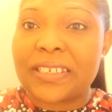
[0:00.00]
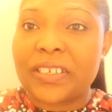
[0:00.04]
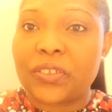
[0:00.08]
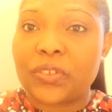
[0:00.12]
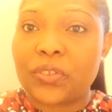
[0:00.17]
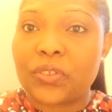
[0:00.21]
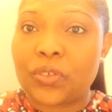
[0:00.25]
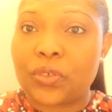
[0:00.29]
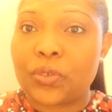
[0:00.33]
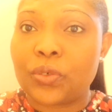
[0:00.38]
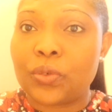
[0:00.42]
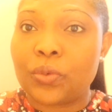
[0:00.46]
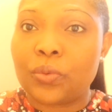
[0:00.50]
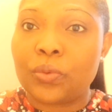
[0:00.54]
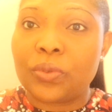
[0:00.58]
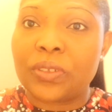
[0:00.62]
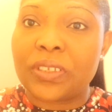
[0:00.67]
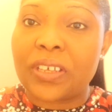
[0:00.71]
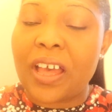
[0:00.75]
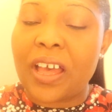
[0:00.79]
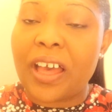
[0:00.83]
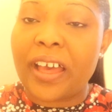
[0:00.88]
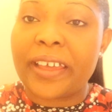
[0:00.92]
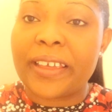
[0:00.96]
it to
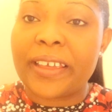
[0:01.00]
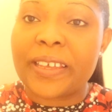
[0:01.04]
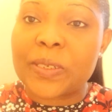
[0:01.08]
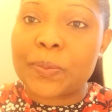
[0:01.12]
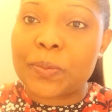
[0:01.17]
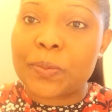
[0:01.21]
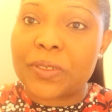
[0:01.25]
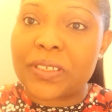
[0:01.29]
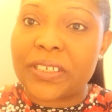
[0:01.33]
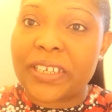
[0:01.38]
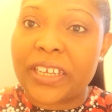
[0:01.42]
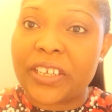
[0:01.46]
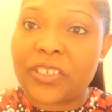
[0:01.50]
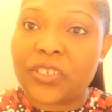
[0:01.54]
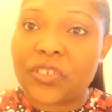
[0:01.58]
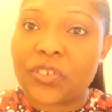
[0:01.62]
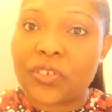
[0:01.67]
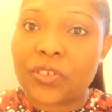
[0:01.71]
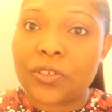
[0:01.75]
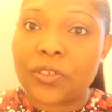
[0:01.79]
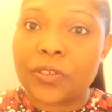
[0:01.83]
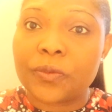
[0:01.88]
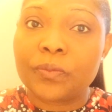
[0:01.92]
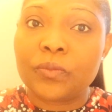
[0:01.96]
the highest
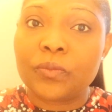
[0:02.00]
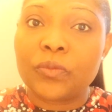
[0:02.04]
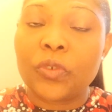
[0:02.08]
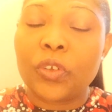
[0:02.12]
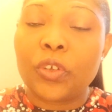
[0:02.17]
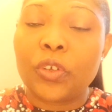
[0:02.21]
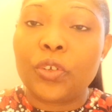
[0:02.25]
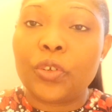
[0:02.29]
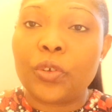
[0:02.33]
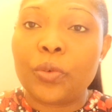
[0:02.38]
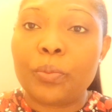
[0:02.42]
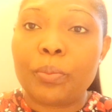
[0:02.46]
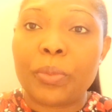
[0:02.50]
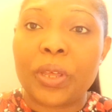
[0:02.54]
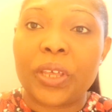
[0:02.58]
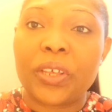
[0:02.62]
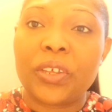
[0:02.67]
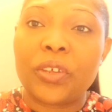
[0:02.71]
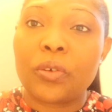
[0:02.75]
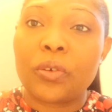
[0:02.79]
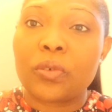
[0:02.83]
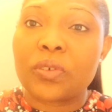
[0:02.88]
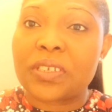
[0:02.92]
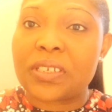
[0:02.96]
potential. You
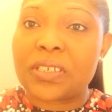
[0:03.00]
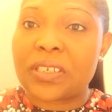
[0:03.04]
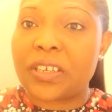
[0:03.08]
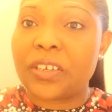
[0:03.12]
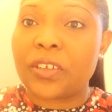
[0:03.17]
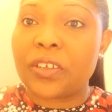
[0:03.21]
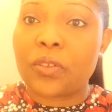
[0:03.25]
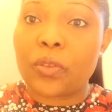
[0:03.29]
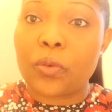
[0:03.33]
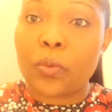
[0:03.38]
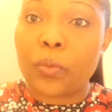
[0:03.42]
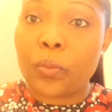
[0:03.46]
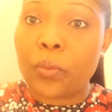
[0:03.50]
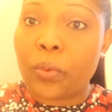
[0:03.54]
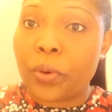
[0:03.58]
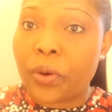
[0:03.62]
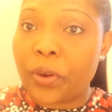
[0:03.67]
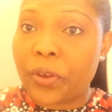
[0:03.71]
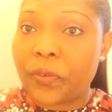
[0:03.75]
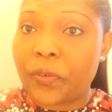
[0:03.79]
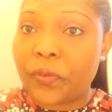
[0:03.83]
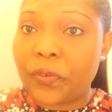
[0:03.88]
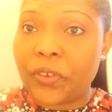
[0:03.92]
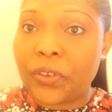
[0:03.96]
make your skill
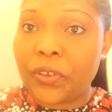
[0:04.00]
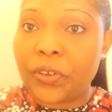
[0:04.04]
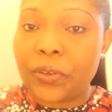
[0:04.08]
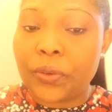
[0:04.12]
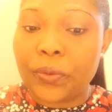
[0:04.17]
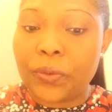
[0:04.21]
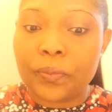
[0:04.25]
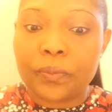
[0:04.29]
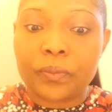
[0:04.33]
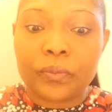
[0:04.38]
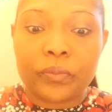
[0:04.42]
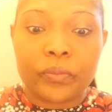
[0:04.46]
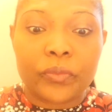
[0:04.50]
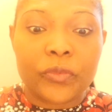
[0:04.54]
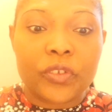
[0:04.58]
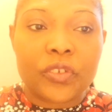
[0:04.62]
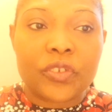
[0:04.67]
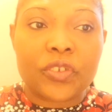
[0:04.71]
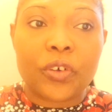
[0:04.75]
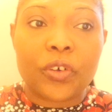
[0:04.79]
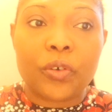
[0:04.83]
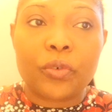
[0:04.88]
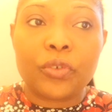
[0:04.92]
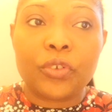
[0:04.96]
work for you.
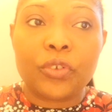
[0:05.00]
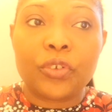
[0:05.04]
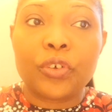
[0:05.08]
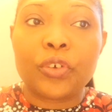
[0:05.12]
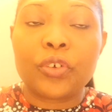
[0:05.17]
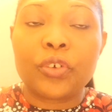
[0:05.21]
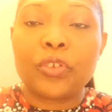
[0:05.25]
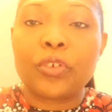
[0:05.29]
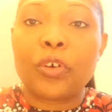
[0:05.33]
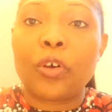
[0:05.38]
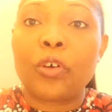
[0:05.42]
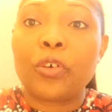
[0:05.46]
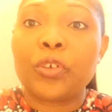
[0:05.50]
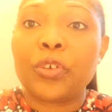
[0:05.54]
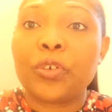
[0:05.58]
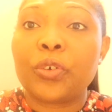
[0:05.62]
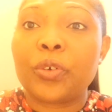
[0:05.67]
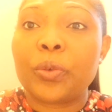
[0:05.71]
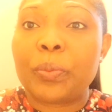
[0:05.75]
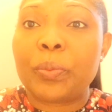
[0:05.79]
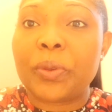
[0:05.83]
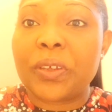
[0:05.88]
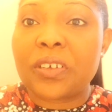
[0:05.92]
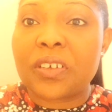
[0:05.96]
So you
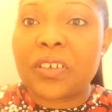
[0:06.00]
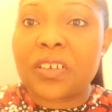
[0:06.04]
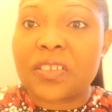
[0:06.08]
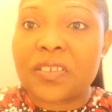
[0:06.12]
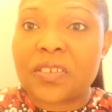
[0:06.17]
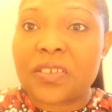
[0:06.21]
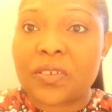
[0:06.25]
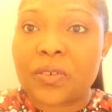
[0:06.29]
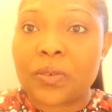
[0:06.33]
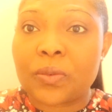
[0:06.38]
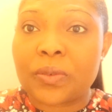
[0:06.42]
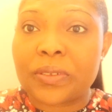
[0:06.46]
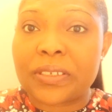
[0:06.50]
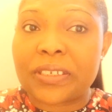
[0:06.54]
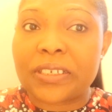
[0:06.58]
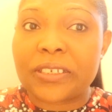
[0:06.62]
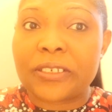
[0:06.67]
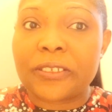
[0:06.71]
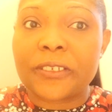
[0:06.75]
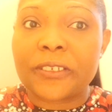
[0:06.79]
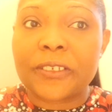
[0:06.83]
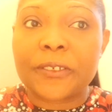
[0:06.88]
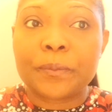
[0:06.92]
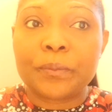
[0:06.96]
could be a
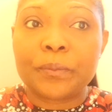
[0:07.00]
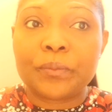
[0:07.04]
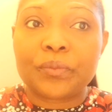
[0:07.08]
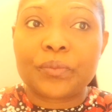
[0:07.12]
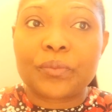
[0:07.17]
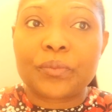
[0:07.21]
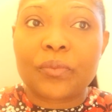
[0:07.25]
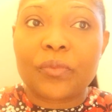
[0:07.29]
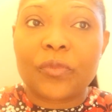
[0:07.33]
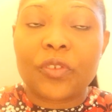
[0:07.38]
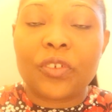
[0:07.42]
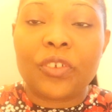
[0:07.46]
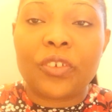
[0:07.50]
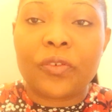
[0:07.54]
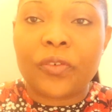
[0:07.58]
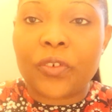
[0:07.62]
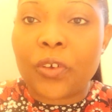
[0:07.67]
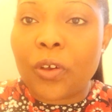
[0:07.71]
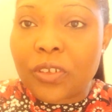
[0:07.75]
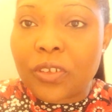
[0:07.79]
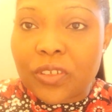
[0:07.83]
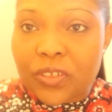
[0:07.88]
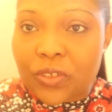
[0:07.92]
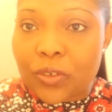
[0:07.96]
consultant. You've
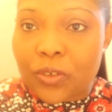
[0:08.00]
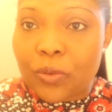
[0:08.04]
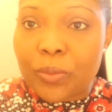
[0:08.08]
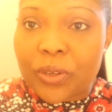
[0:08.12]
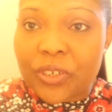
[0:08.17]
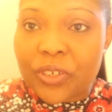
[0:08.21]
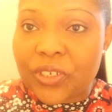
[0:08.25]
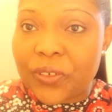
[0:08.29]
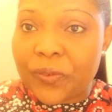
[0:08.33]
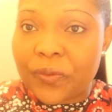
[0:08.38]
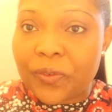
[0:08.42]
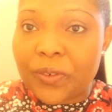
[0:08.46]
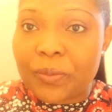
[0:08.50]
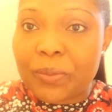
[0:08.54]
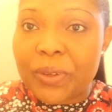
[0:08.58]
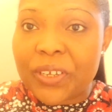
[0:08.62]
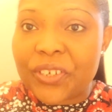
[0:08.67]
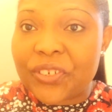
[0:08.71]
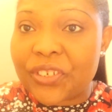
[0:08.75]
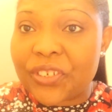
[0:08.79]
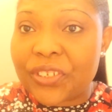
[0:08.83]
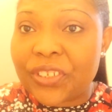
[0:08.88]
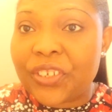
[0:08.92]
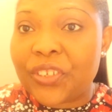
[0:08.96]
got so much
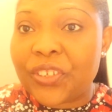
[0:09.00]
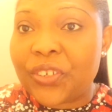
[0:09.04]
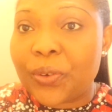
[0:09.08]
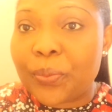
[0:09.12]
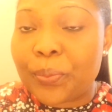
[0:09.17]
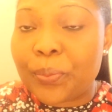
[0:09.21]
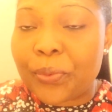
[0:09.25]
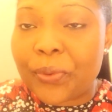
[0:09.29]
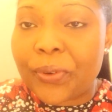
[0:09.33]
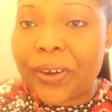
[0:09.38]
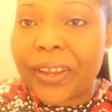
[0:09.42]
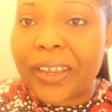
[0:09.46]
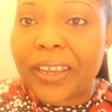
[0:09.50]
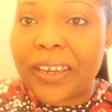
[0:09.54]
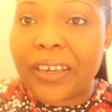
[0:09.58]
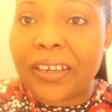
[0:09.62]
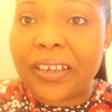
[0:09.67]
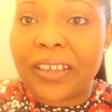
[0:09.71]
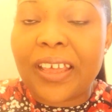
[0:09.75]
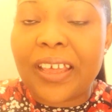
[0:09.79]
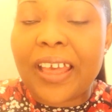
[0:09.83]
information in your brain,